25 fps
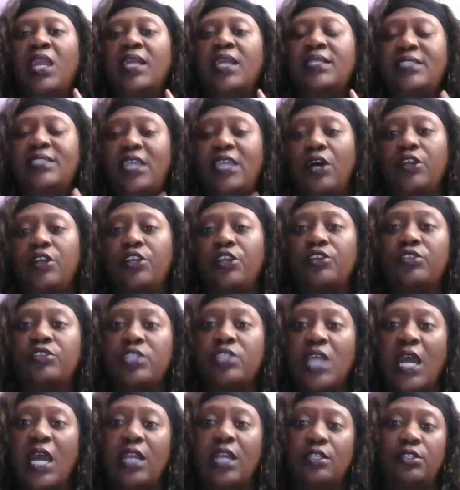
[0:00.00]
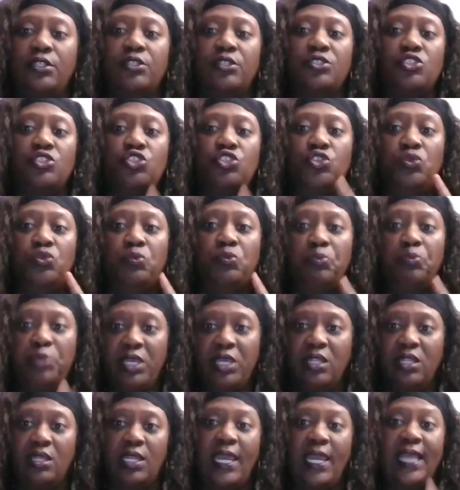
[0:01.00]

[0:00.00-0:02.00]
tell your doctors to bill it